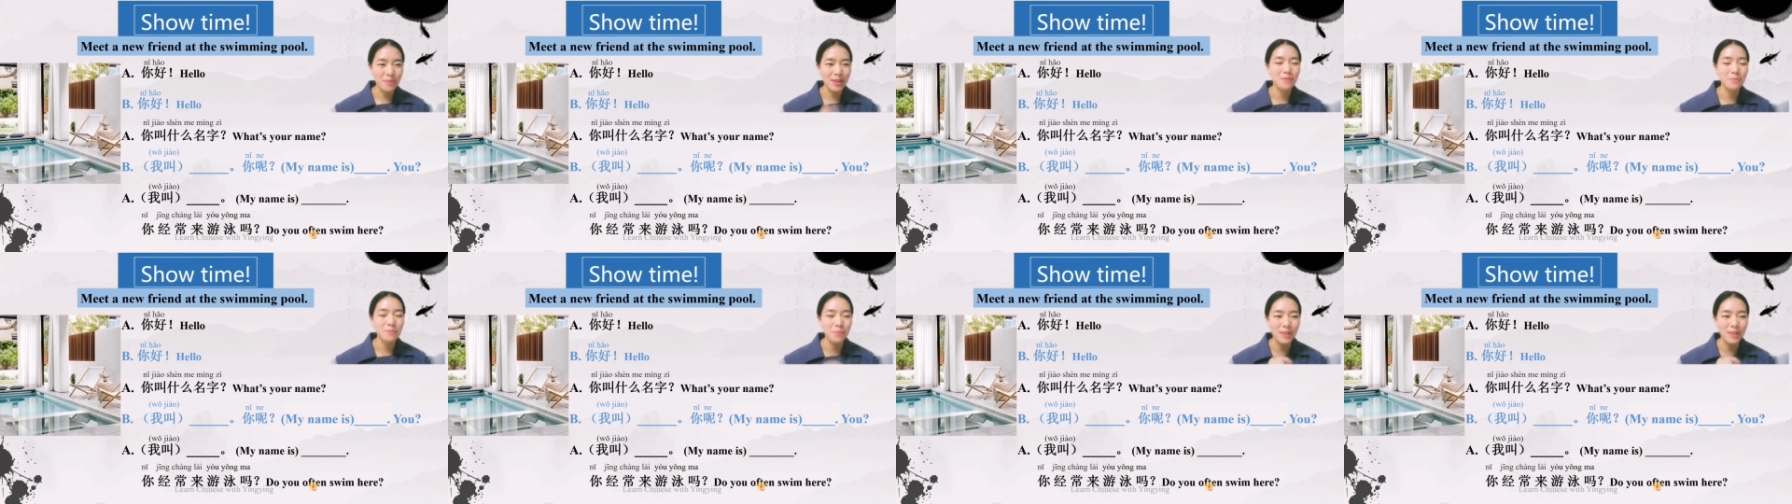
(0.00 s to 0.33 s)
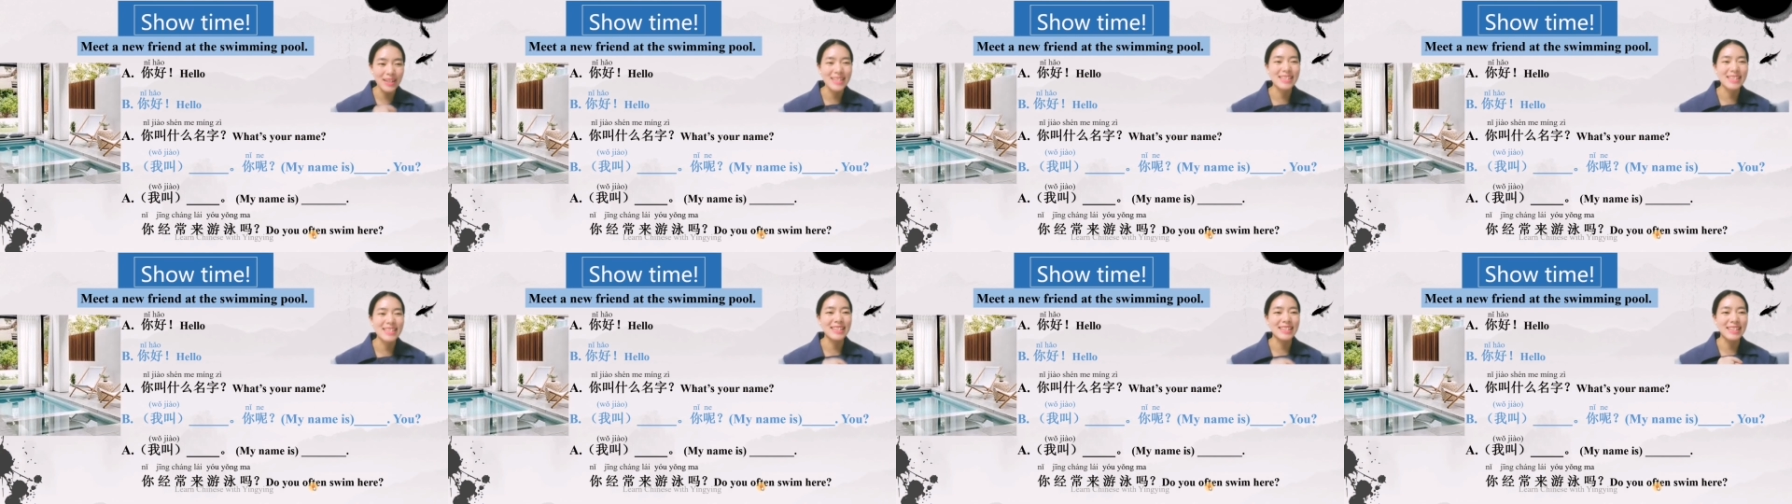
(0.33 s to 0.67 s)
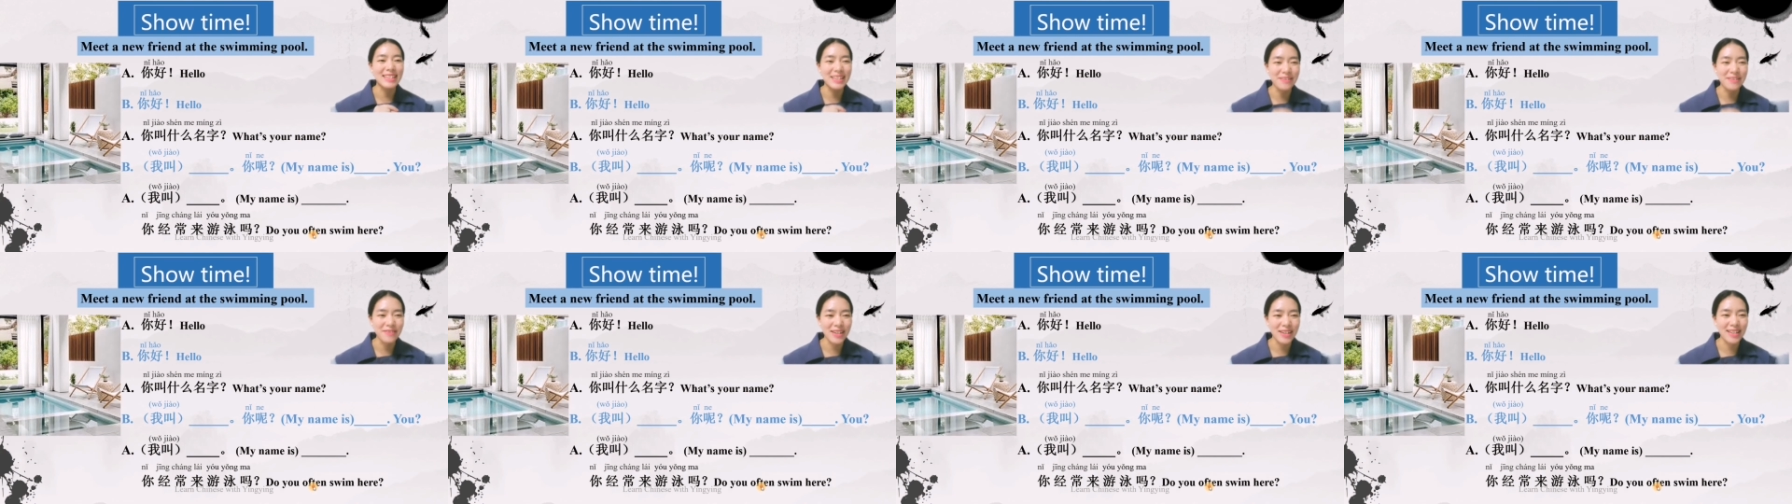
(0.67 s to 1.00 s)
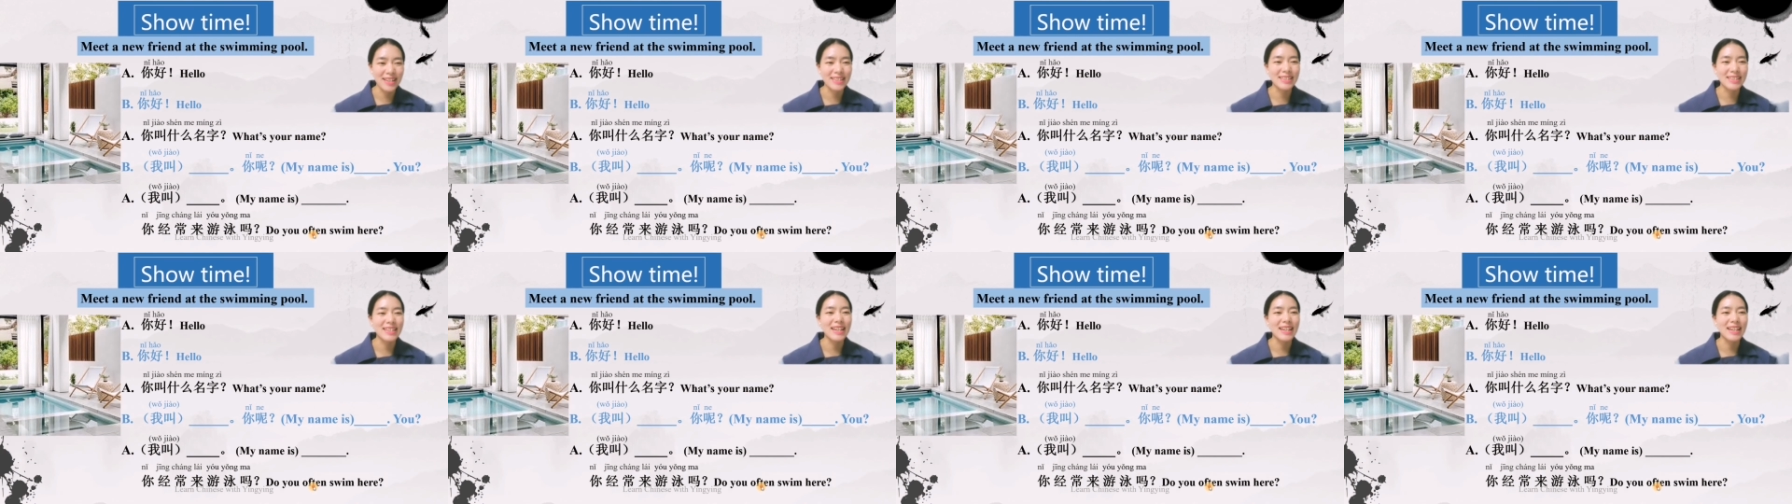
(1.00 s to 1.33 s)
Please leave
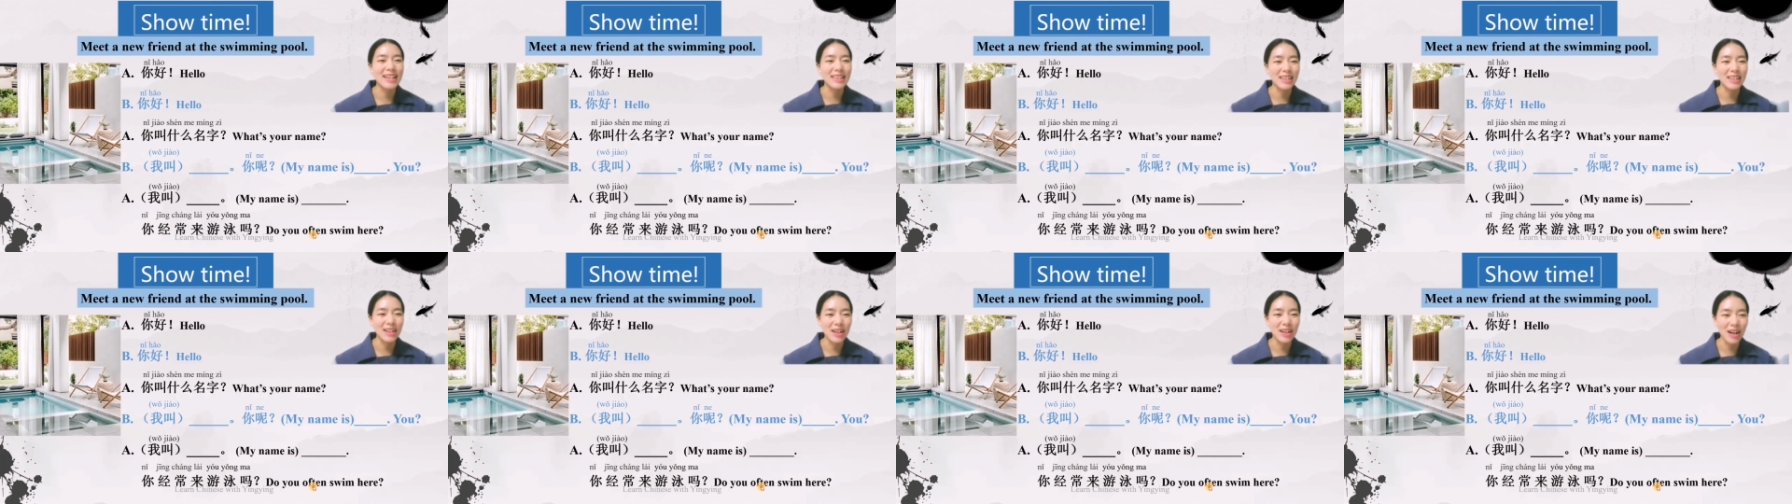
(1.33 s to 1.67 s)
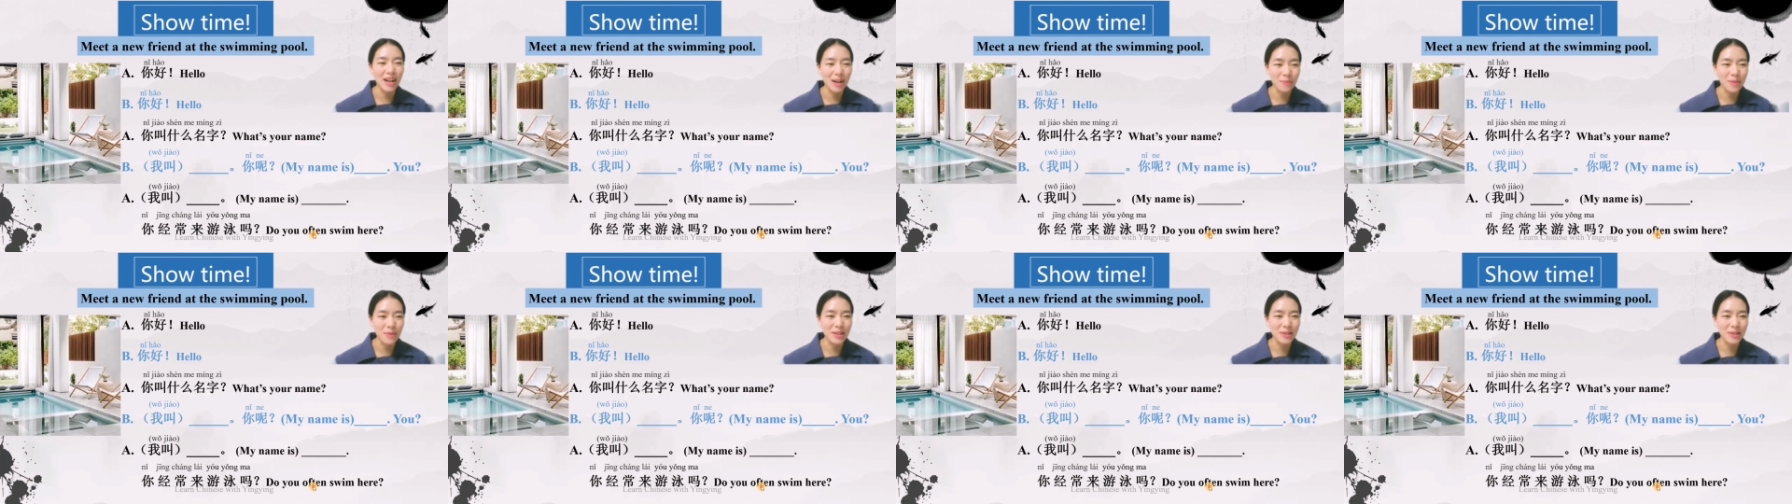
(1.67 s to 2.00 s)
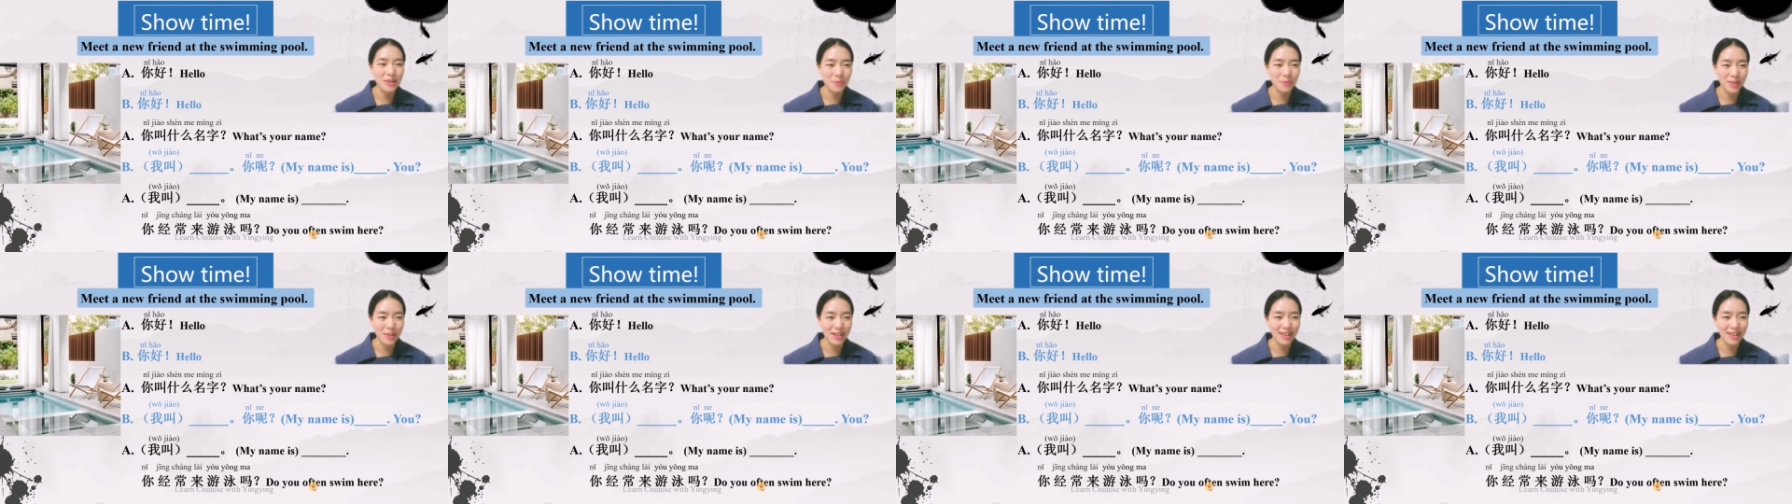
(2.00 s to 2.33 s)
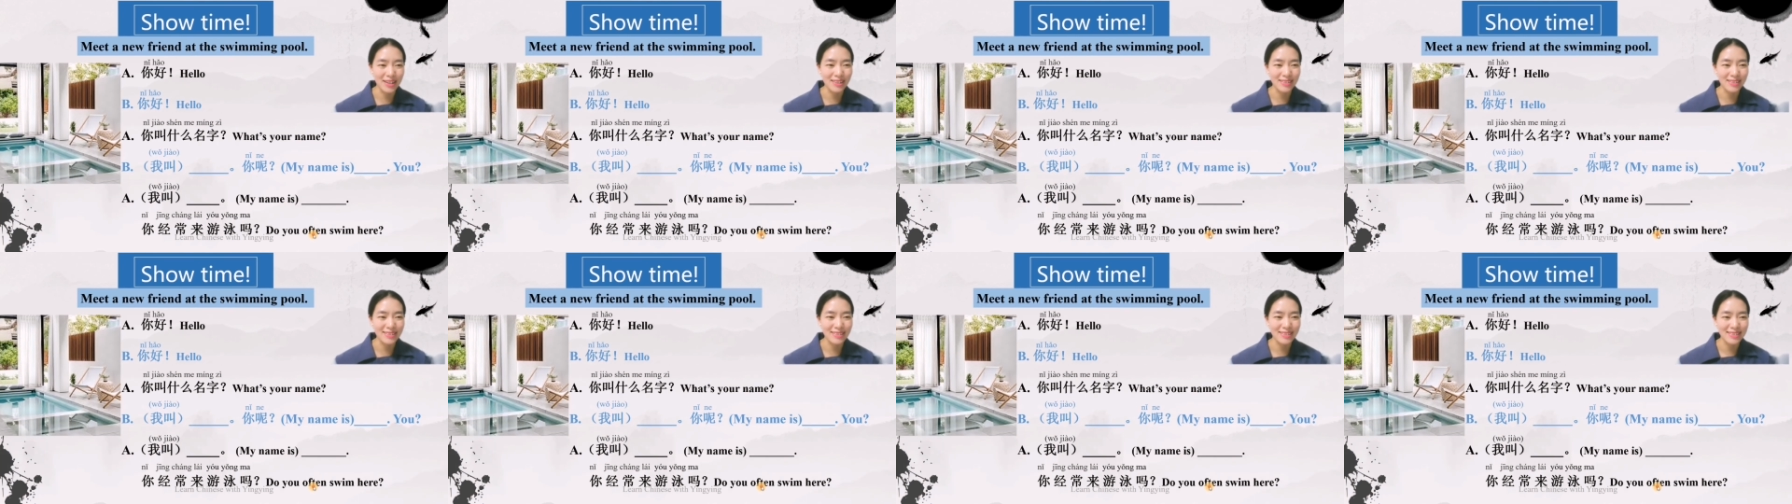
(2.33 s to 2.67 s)
it in the comment below.